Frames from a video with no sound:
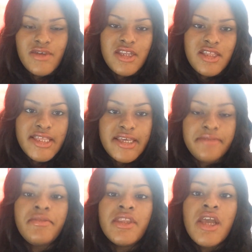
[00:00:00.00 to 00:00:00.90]

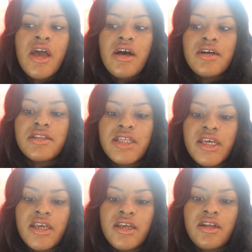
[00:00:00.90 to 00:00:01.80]
anything,
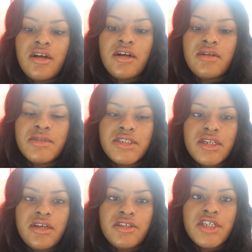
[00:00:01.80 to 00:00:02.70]
then it's
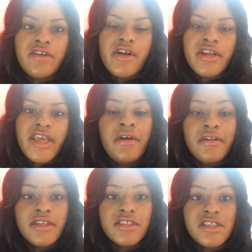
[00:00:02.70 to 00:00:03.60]
gonna go to Trevor Arnett.
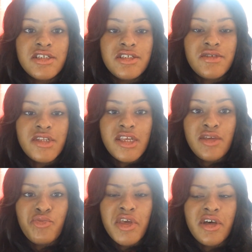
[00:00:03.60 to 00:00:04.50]
They'll send you an
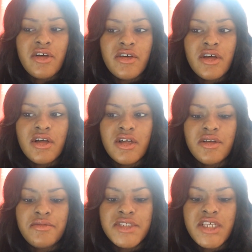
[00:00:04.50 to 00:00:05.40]
email
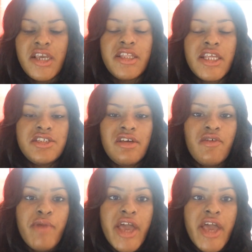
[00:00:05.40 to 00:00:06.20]
saying that you have a